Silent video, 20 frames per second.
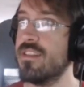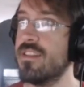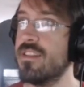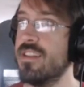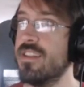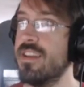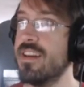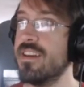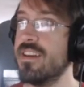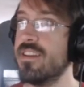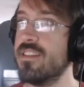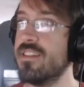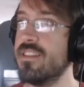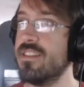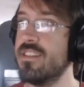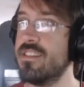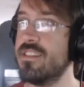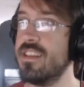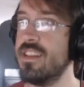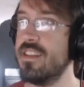Yeah.
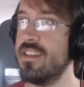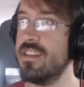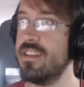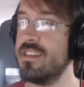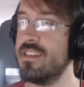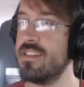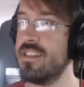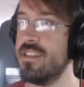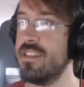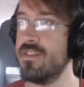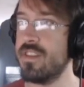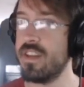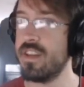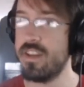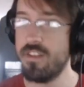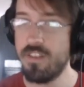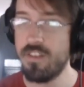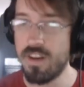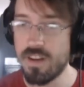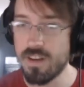Is he even
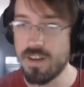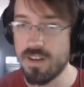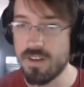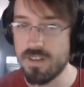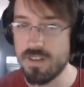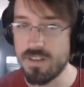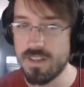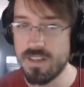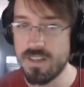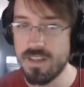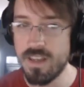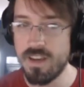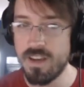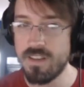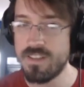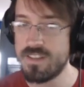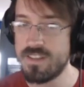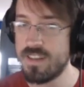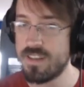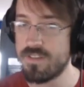here right now? No,
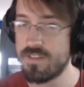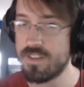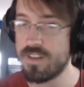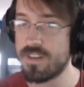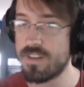he's not.